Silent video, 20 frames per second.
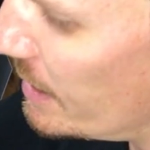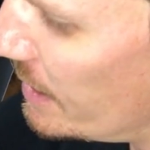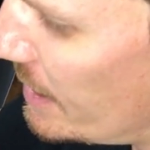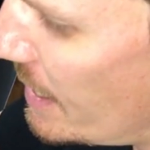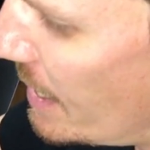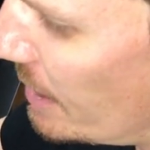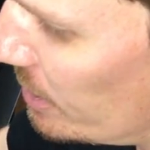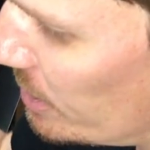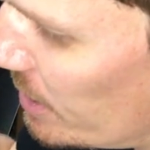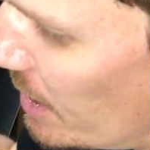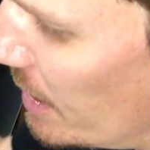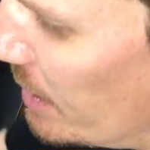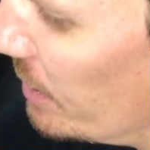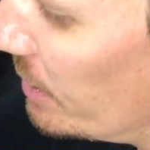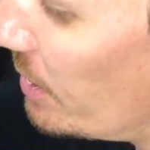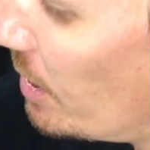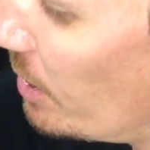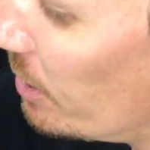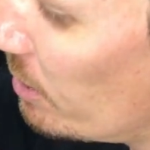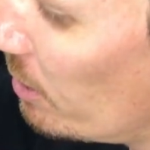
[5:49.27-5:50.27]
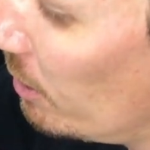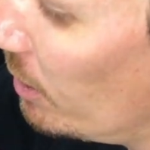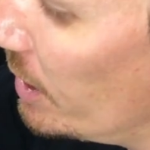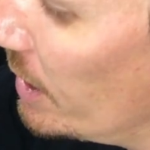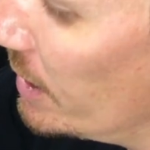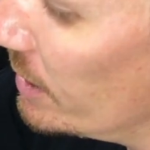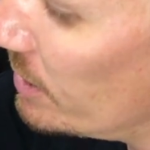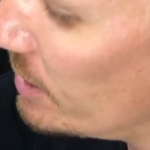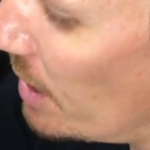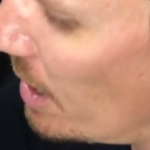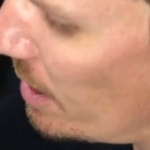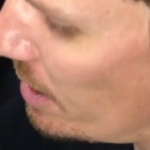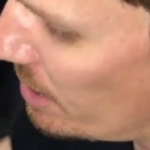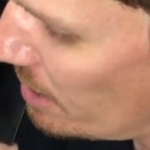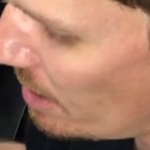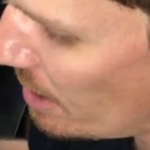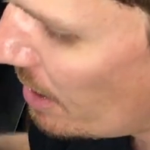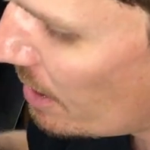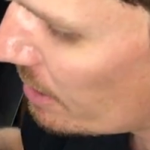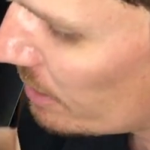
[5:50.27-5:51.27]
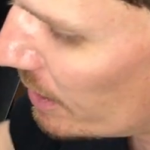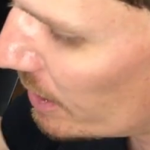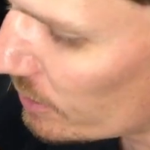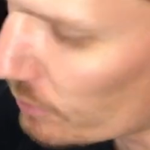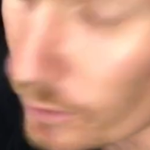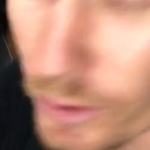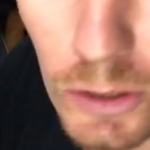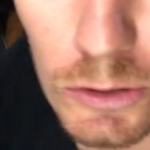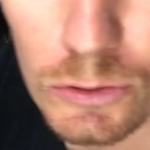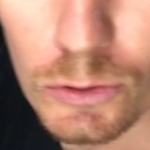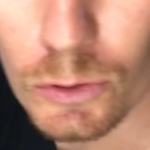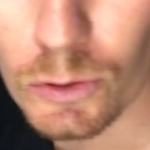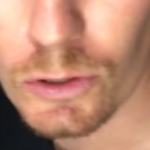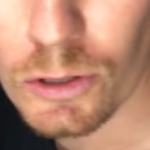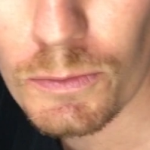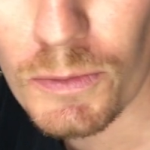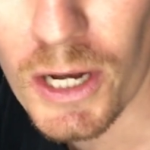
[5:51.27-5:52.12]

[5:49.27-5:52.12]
then now it's starting to go clear. So that's what I was talking